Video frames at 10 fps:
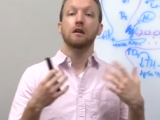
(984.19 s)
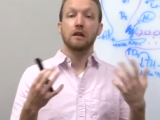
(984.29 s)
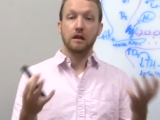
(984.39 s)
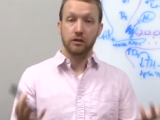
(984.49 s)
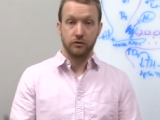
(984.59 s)

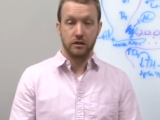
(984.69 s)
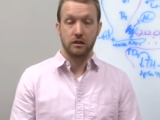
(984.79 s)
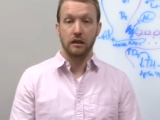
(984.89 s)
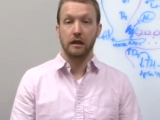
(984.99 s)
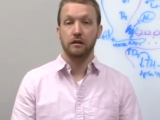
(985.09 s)
increase the
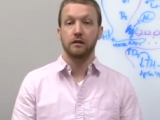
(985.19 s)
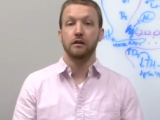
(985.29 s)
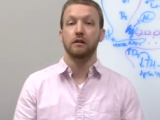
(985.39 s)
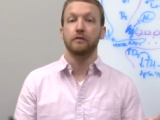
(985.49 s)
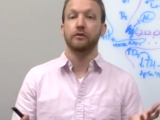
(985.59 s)

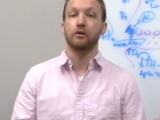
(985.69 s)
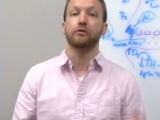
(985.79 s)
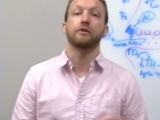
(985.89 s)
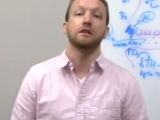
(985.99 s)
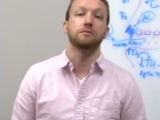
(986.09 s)
likelihood of
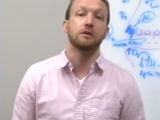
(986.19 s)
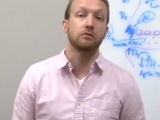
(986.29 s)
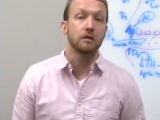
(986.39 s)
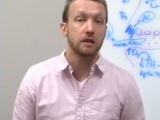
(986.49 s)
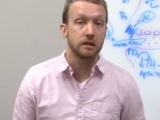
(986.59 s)
neurotransmitter
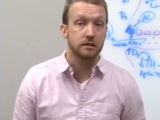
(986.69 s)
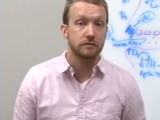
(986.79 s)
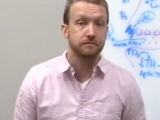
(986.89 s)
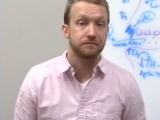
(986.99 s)
release.